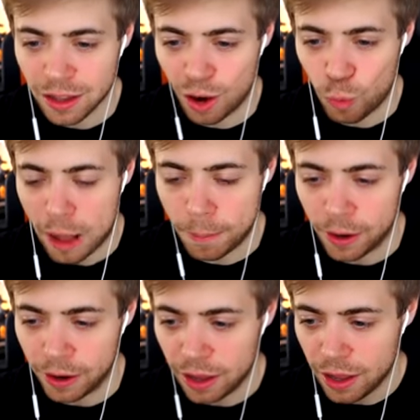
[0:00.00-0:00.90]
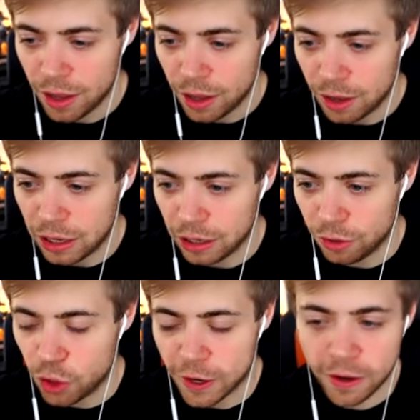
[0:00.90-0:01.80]
that a weapon
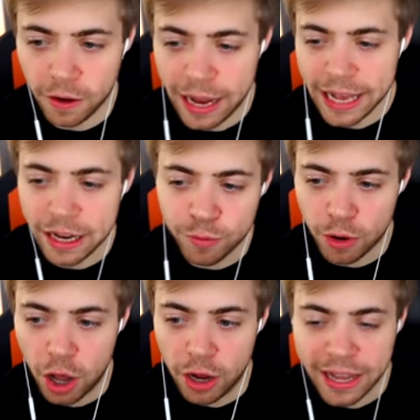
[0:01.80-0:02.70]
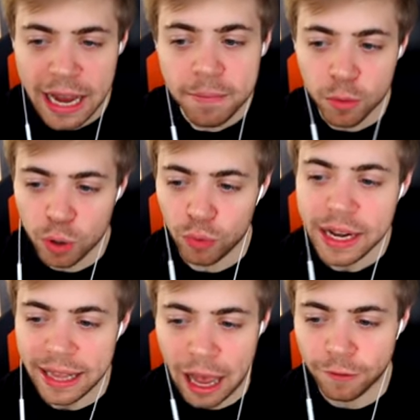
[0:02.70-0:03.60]
that is in a game that was
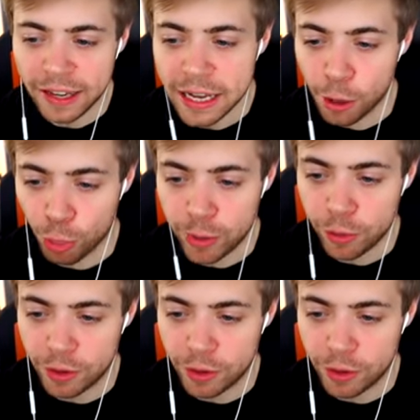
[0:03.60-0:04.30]
released after Halo three